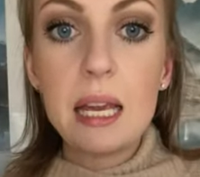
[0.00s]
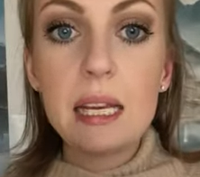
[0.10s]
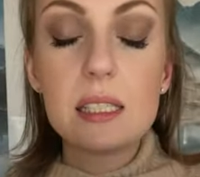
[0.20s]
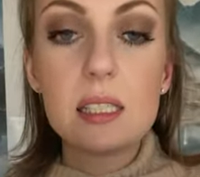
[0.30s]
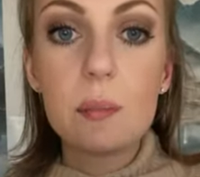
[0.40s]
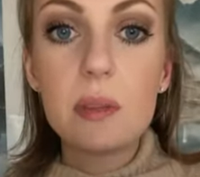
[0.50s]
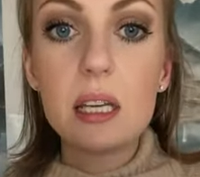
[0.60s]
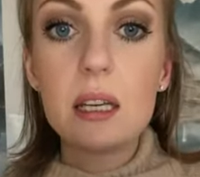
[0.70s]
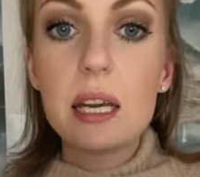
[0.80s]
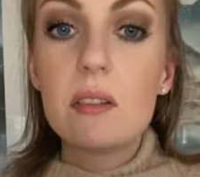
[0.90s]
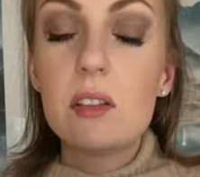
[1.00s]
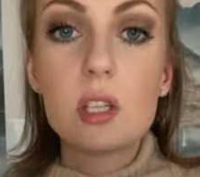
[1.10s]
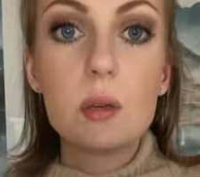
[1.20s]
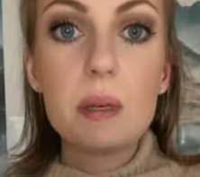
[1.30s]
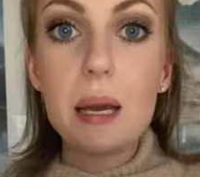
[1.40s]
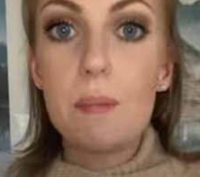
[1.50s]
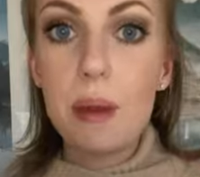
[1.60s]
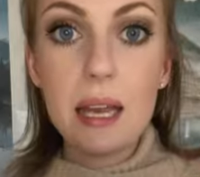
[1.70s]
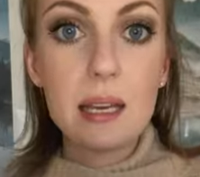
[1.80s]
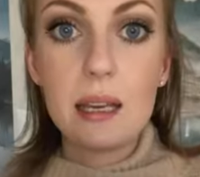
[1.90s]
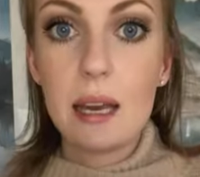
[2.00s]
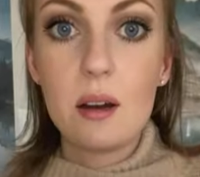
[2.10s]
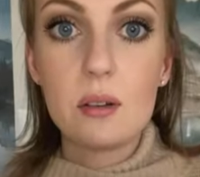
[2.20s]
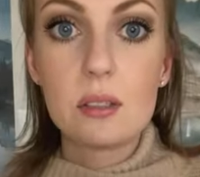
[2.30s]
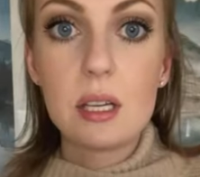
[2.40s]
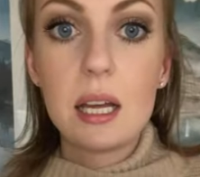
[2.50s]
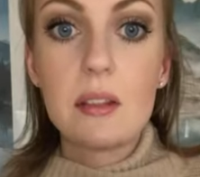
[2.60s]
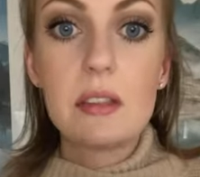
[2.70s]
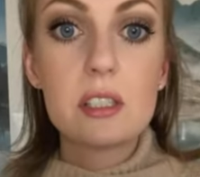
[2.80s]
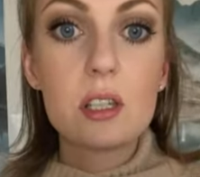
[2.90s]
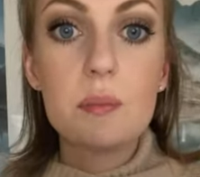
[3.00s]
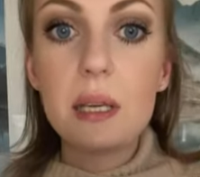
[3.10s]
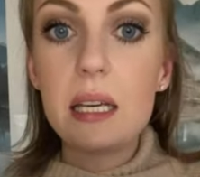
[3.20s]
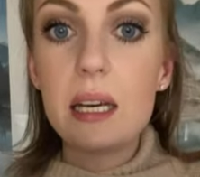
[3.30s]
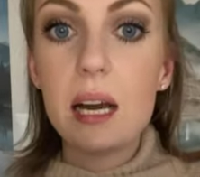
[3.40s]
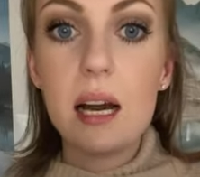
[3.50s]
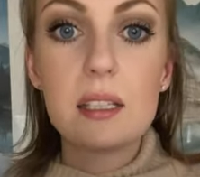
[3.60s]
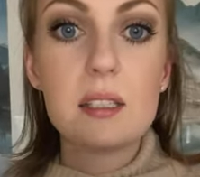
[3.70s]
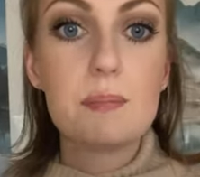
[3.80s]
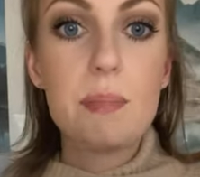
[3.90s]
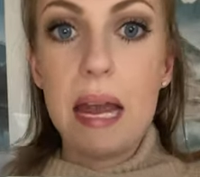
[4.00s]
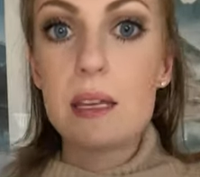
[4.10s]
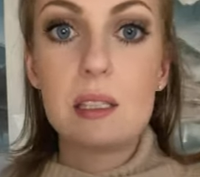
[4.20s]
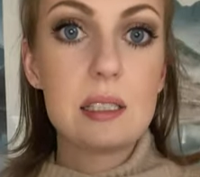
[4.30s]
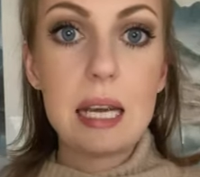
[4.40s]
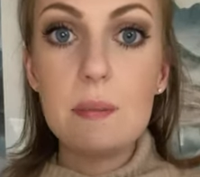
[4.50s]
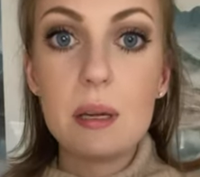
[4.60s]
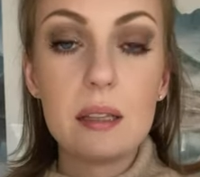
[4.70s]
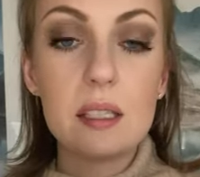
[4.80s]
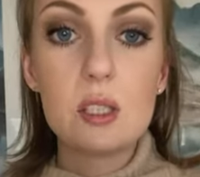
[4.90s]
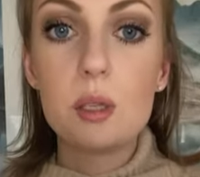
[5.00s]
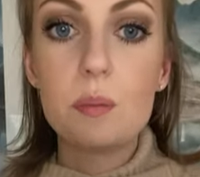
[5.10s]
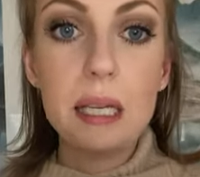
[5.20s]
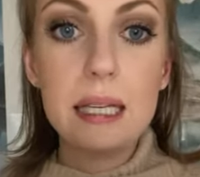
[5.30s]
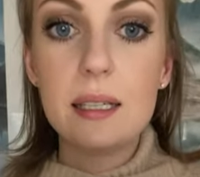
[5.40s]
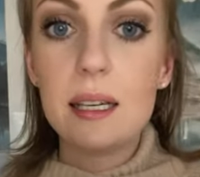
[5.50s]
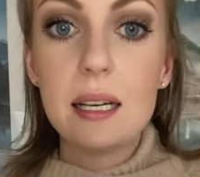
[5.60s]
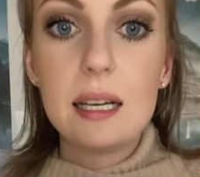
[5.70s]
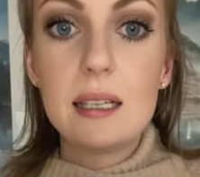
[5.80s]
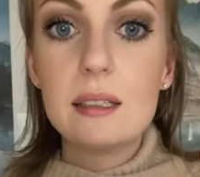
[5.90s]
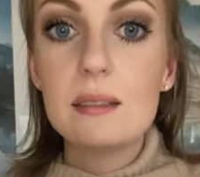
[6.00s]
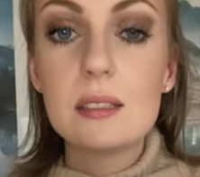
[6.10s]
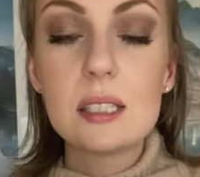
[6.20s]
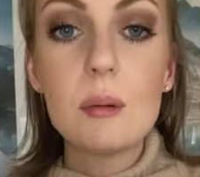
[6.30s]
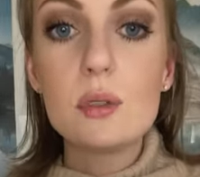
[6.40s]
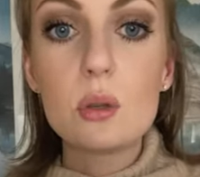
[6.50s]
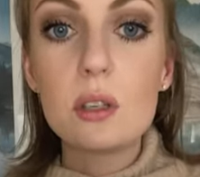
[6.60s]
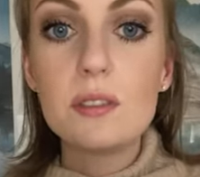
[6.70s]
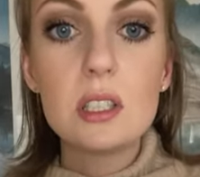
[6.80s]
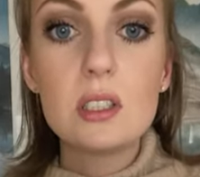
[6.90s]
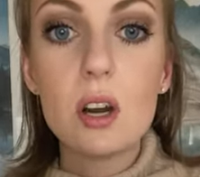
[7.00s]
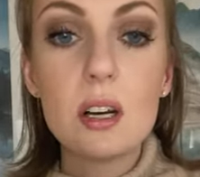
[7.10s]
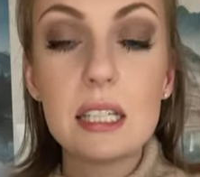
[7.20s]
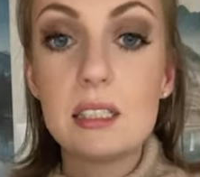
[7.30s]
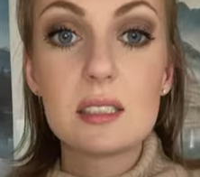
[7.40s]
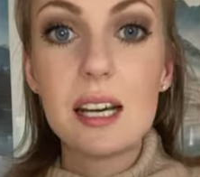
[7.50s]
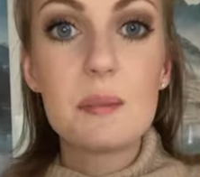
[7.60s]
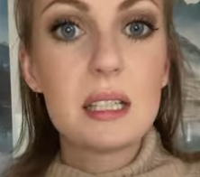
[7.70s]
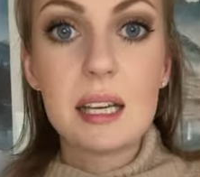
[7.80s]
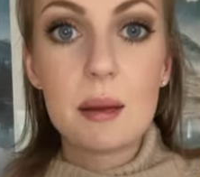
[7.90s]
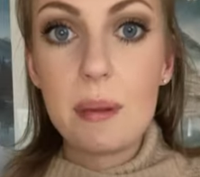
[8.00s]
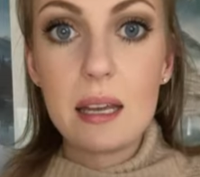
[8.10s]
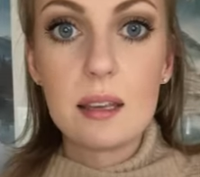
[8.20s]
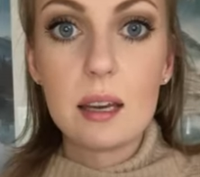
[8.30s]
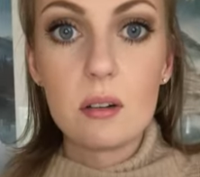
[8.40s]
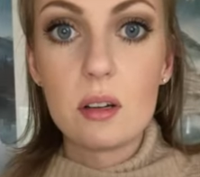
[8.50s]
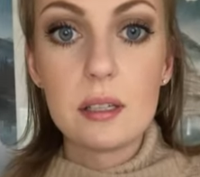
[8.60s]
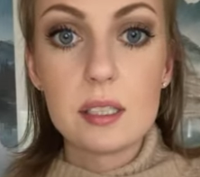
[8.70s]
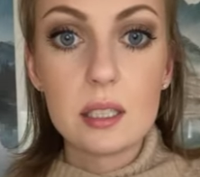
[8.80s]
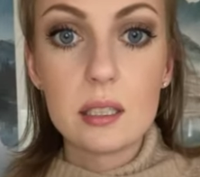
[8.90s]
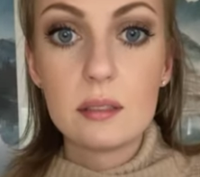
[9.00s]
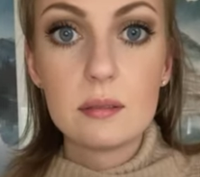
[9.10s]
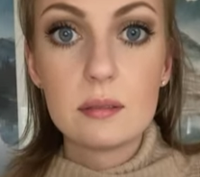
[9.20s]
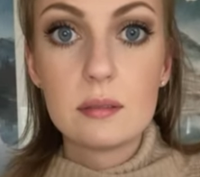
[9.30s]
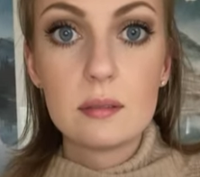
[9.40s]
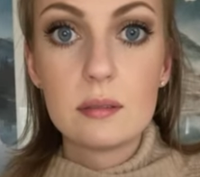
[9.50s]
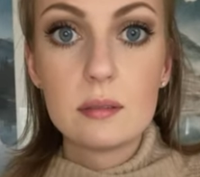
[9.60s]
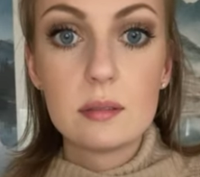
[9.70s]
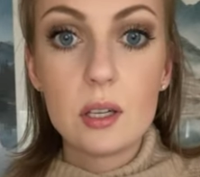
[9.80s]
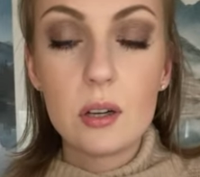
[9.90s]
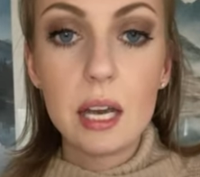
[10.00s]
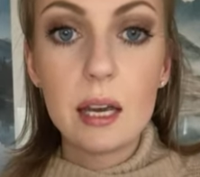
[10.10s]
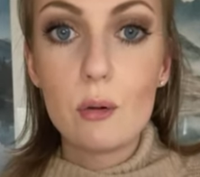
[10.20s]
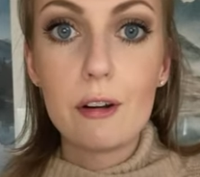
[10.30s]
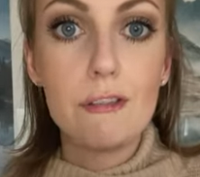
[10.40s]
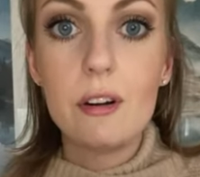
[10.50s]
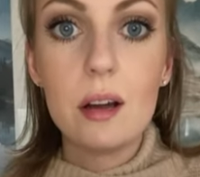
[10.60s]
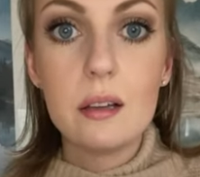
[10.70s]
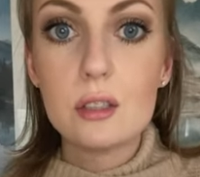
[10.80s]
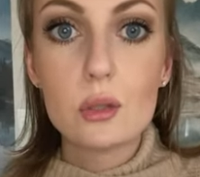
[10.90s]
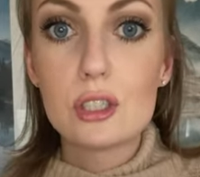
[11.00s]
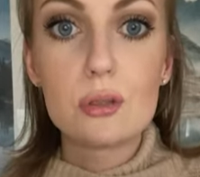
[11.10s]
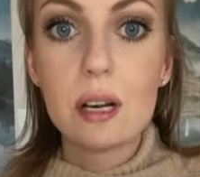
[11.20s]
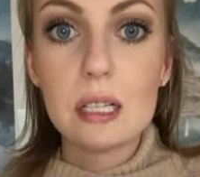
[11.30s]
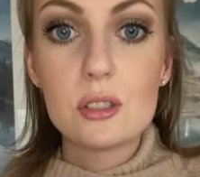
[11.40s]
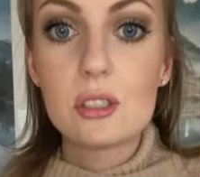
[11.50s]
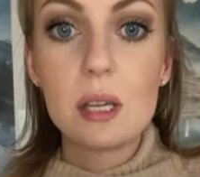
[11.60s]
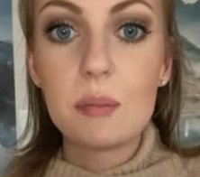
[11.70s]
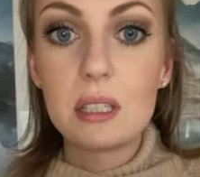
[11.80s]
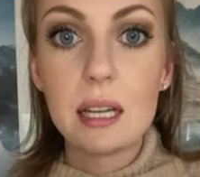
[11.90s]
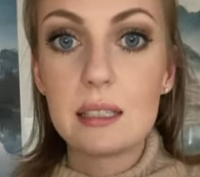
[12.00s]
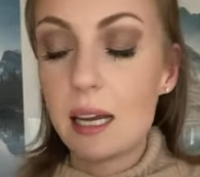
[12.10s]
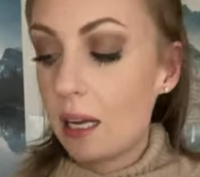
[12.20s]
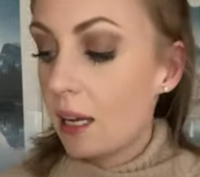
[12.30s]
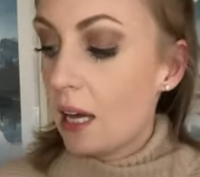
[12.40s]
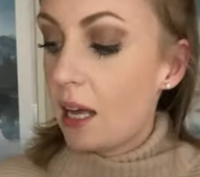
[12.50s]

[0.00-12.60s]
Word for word: It's something, this could be a bank account. This could be a bank statement. This could be some sort of a large, it's gotta be like a bank account, honestly. Okay, or a fund or a trust or something like that.